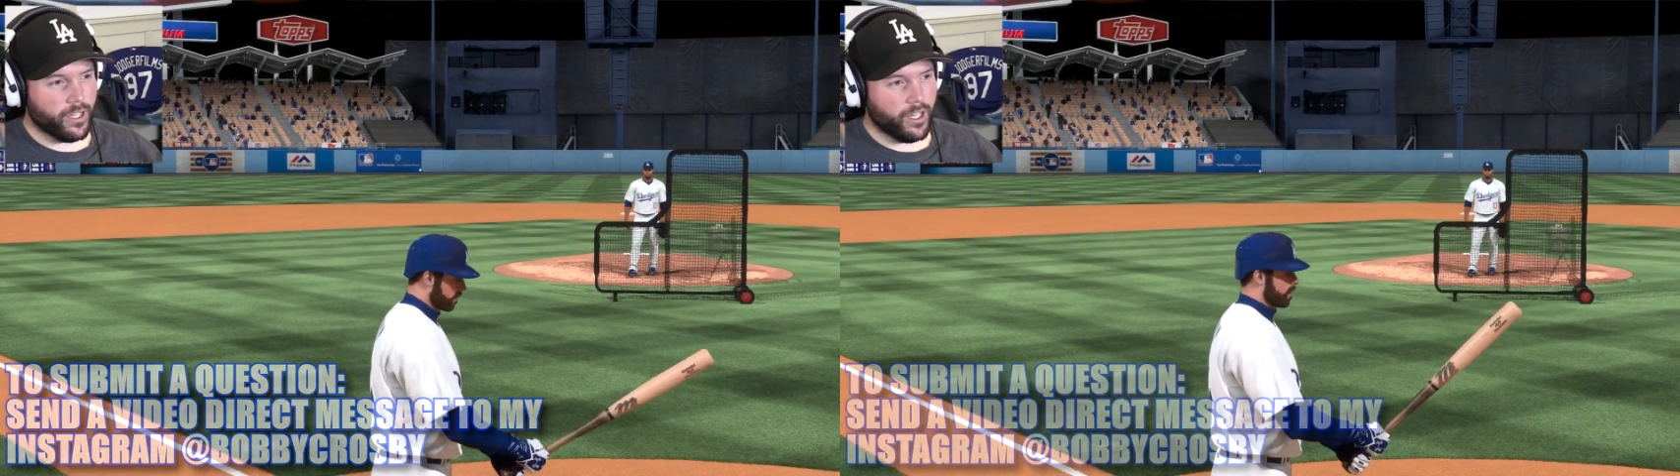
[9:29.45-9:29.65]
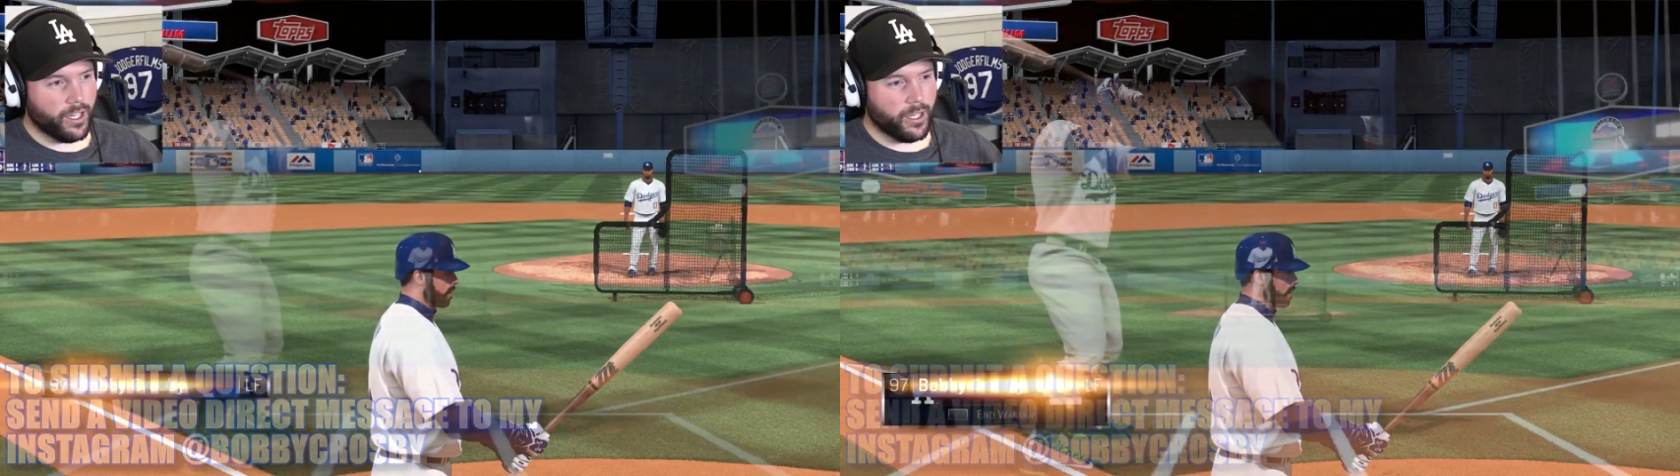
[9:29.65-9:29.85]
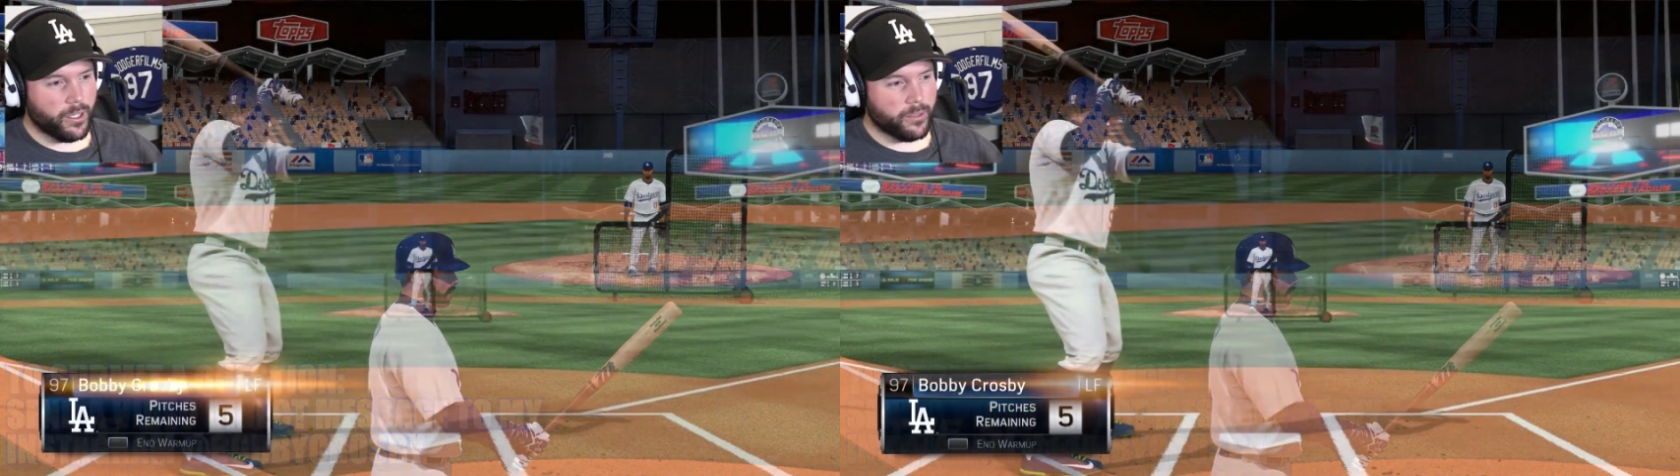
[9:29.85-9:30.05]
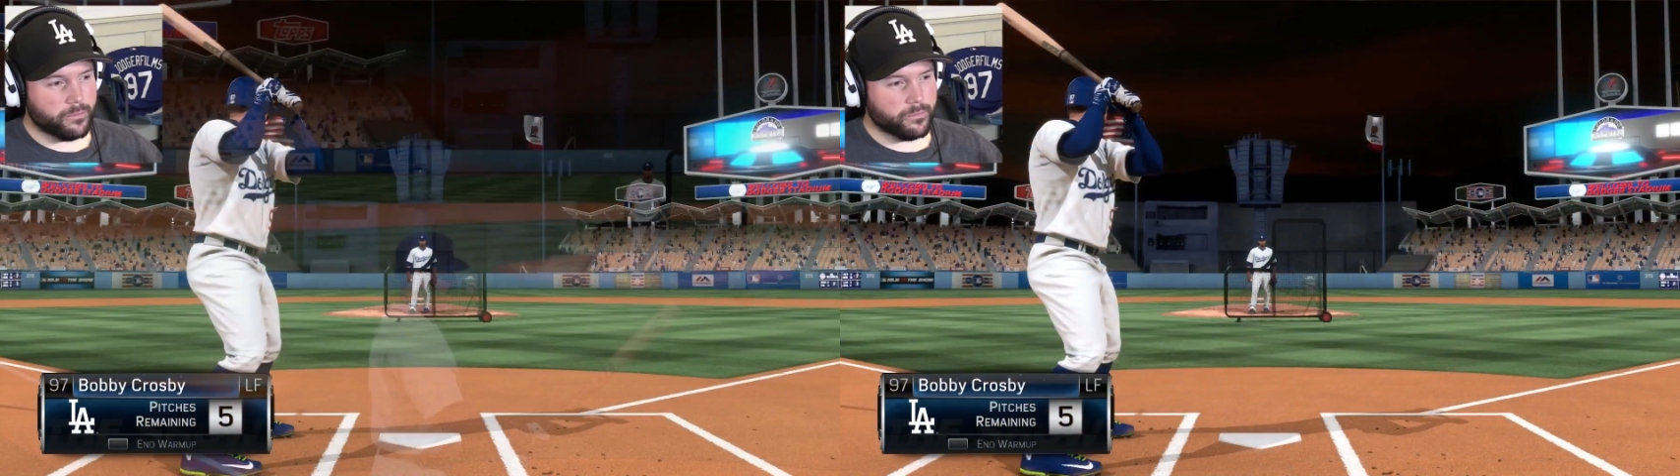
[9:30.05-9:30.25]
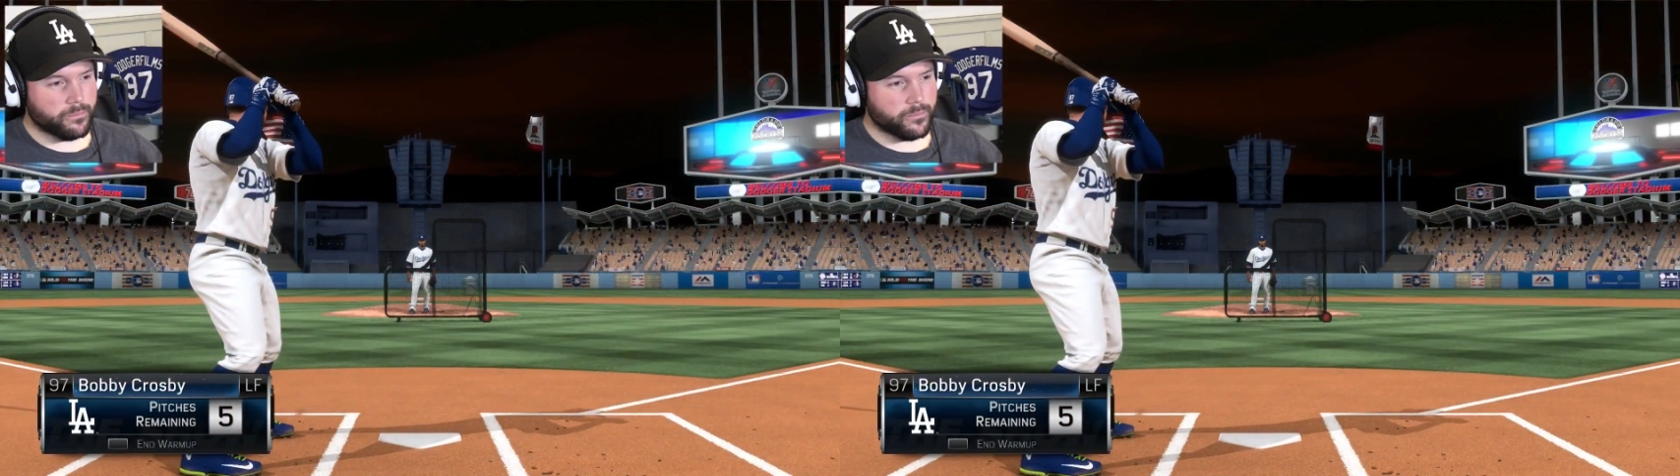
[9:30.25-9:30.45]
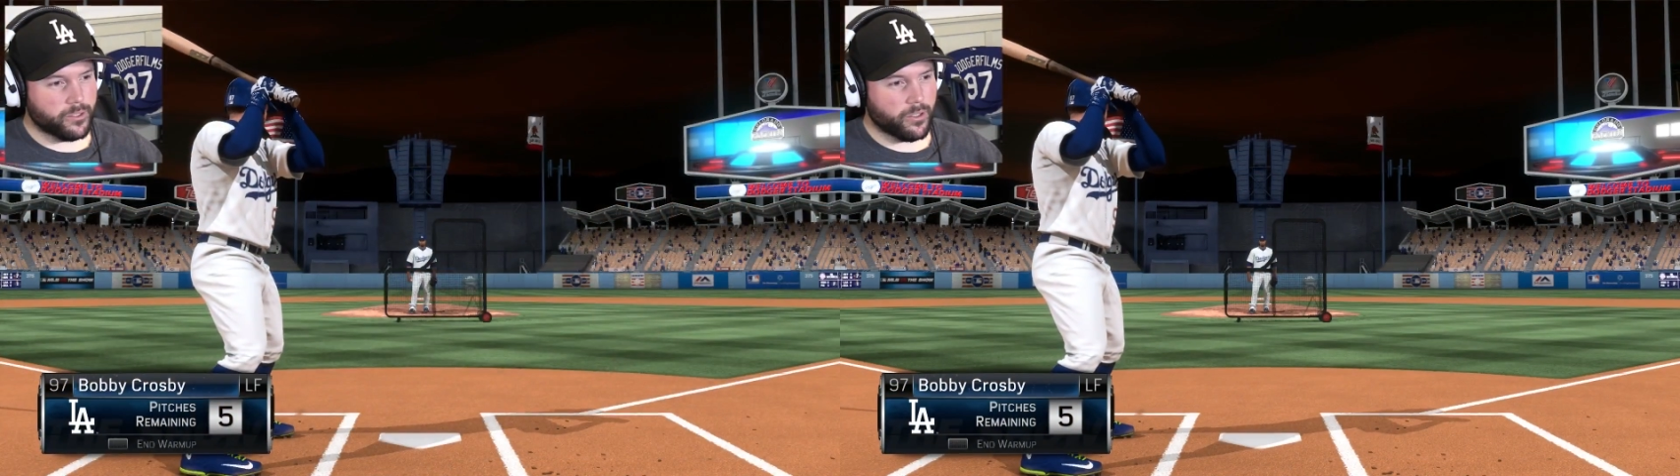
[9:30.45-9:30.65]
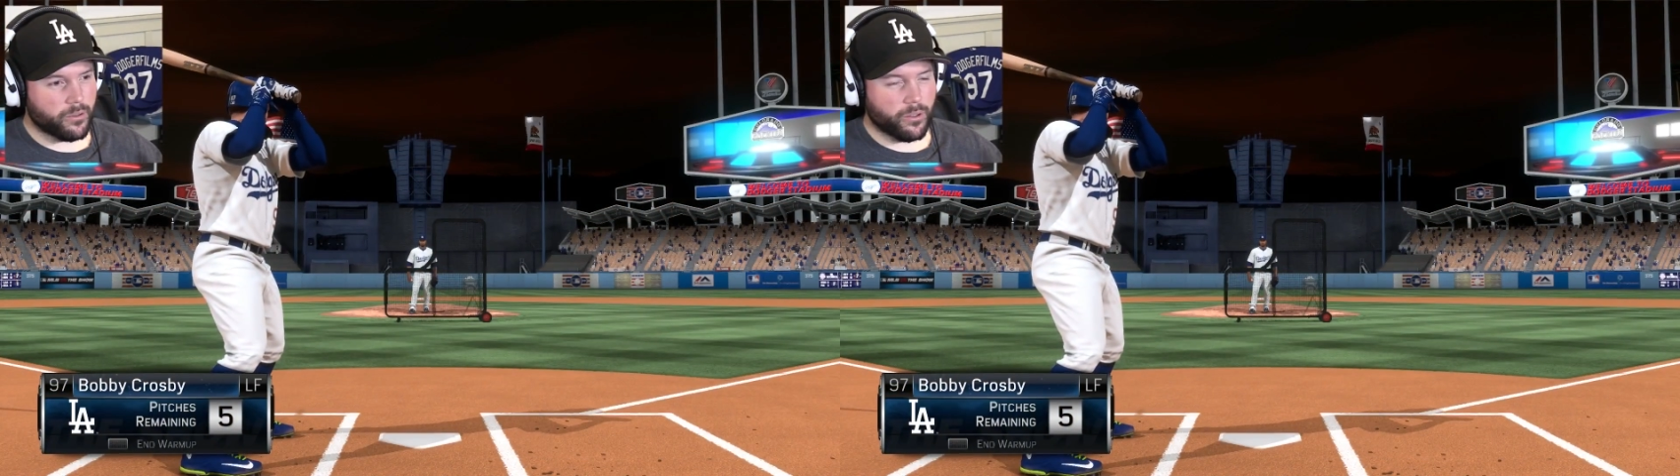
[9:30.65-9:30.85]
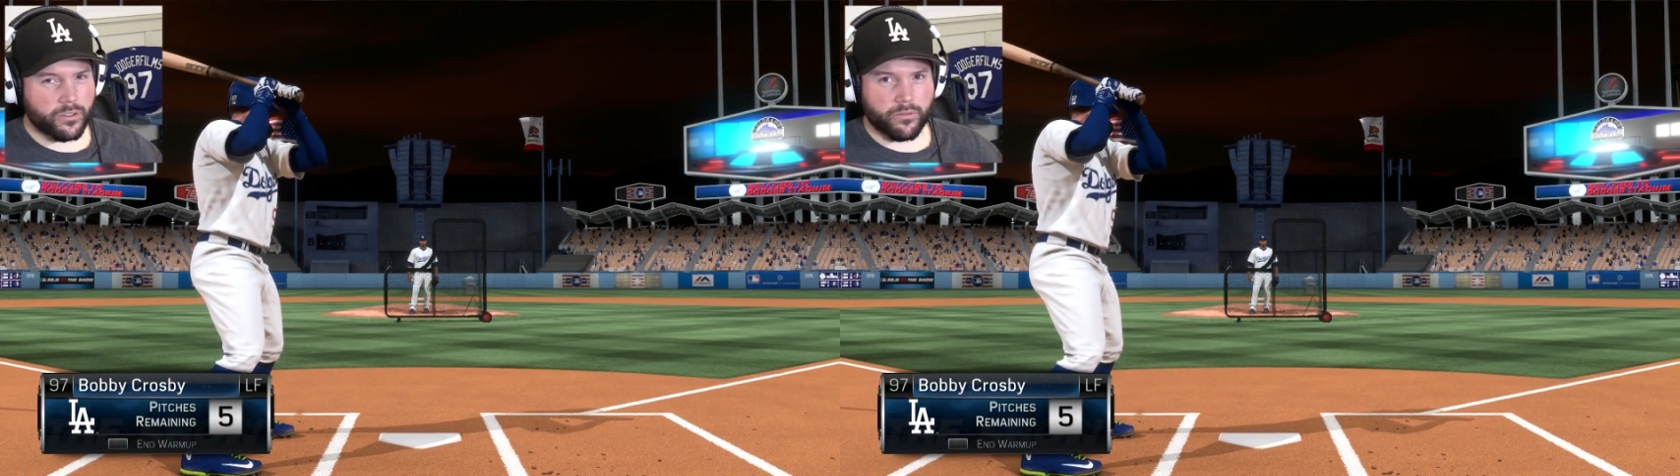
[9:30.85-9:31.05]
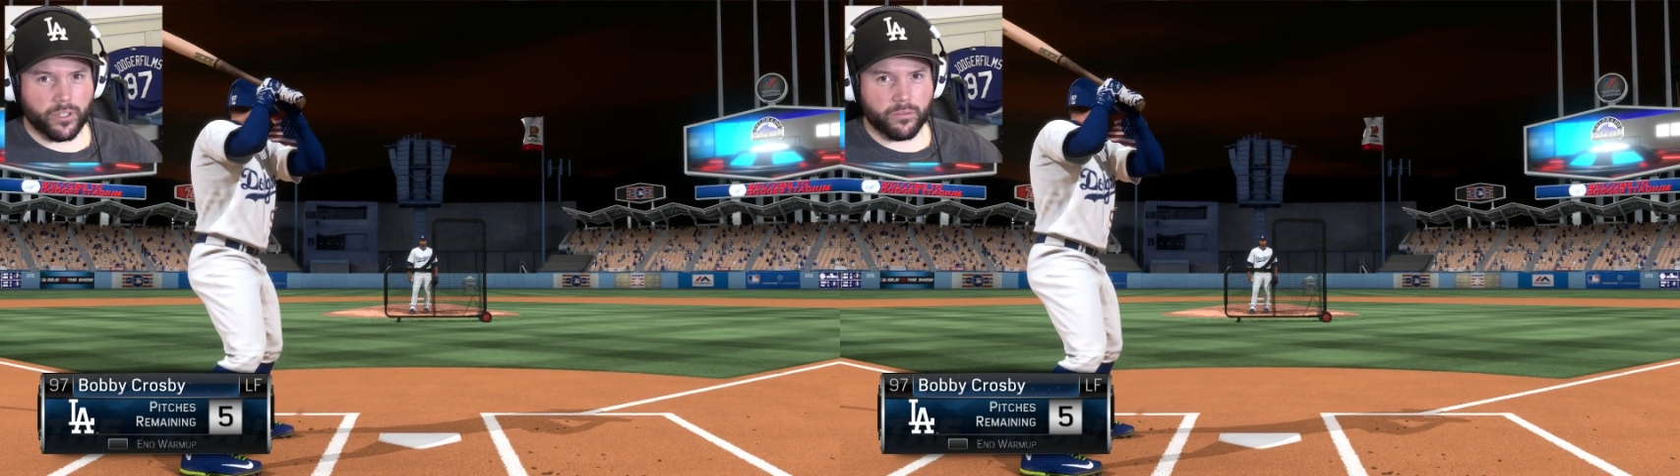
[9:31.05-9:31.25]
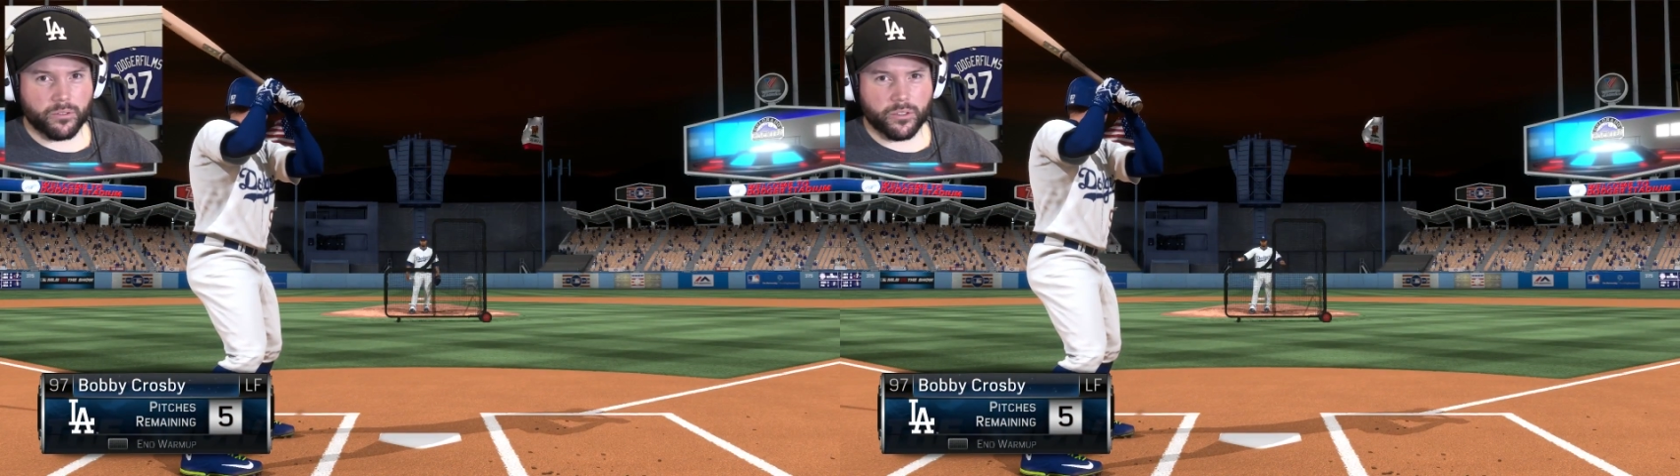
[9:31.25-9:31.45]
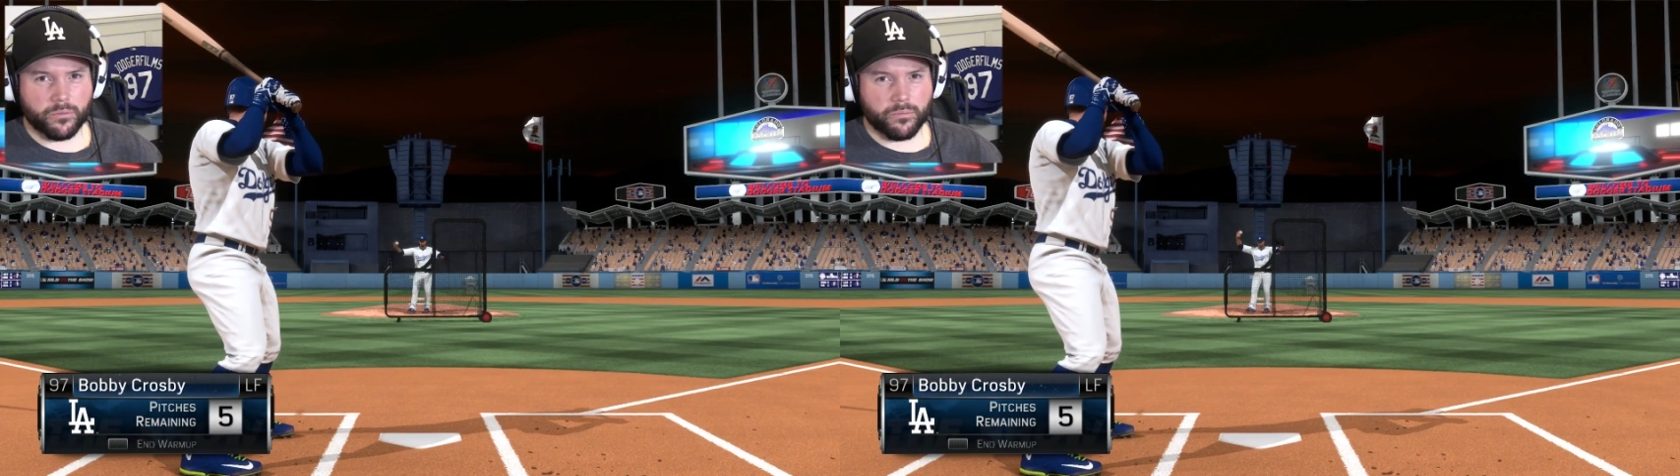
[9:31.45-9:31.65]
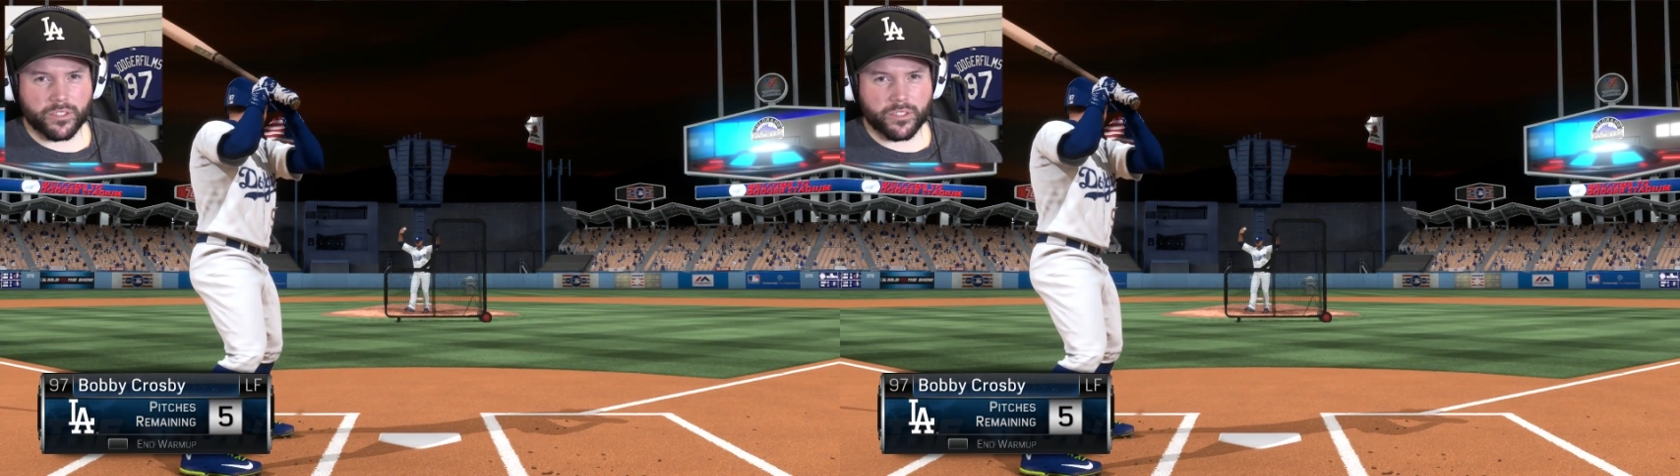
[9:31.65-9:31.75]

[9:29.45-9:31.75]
um, go to the Roosevelt room,